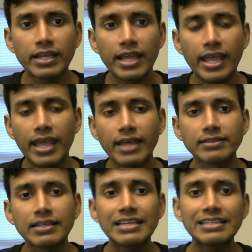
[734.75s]
And
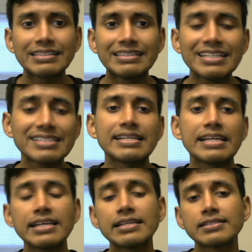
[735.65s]
this
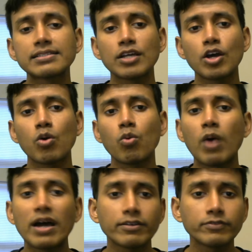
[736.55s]
is
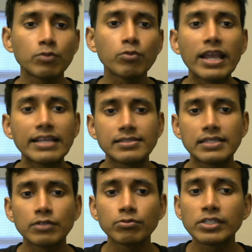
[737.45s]
one of the ways in
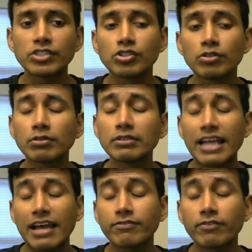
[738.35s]
which you could
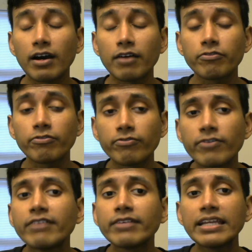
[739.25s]
have a
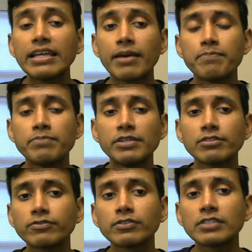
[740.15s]
very
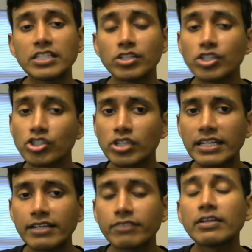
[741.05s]
beautiful
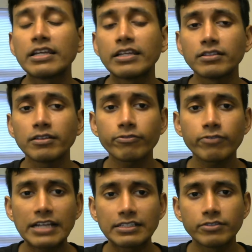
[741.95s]
initiative in the
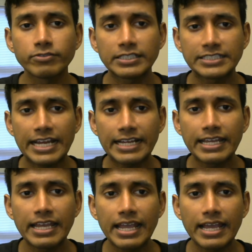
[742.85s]
fried liver attack
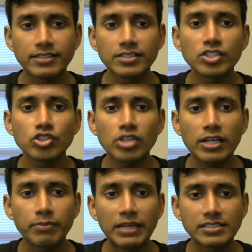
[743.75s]
and
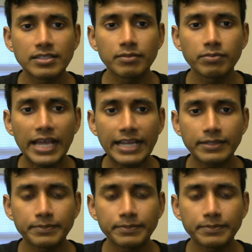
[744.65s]
checkmate black.